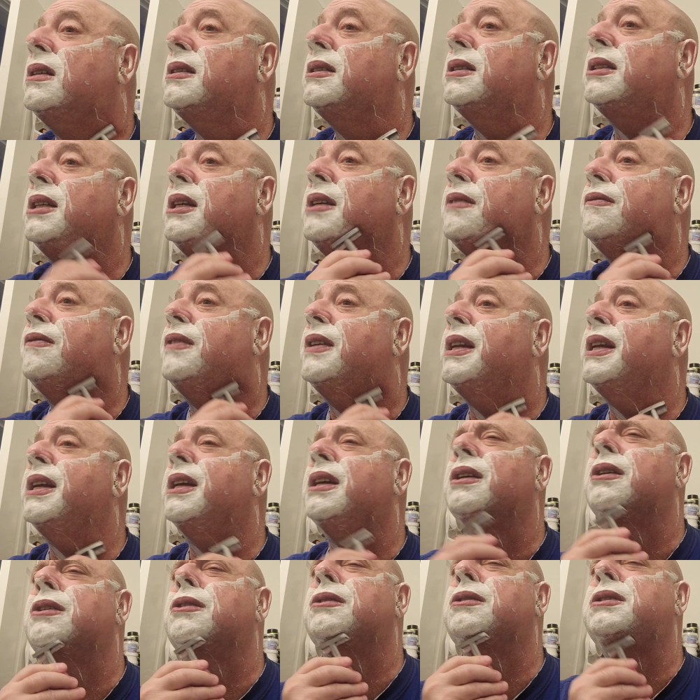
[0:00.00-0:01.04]
seeing
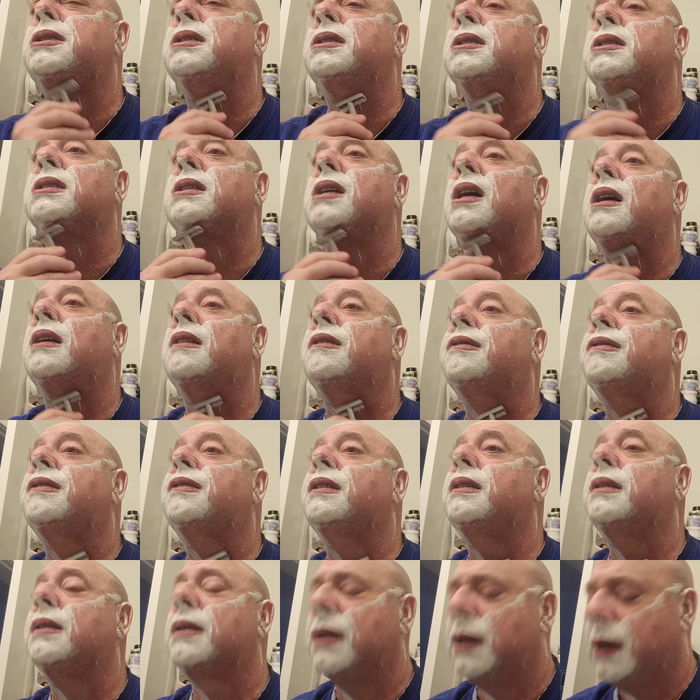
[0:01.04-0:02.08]
videos and stuff,
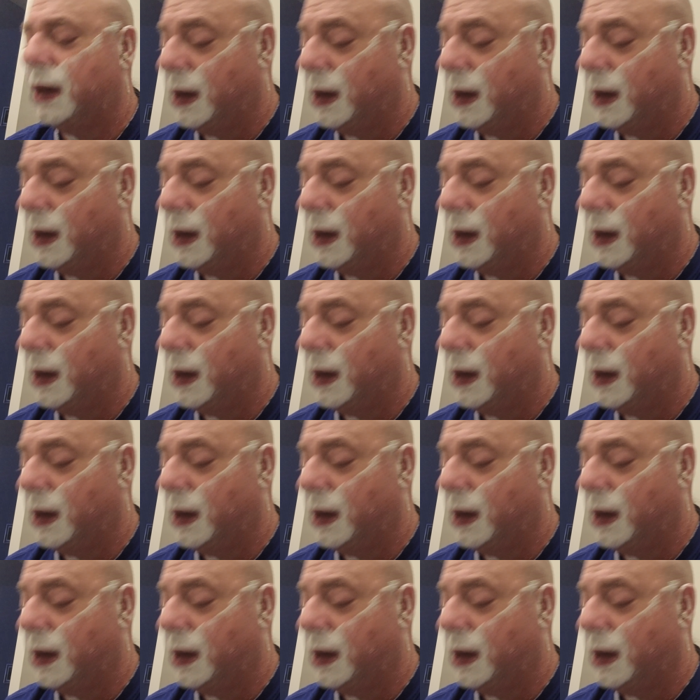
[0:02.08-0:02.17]
and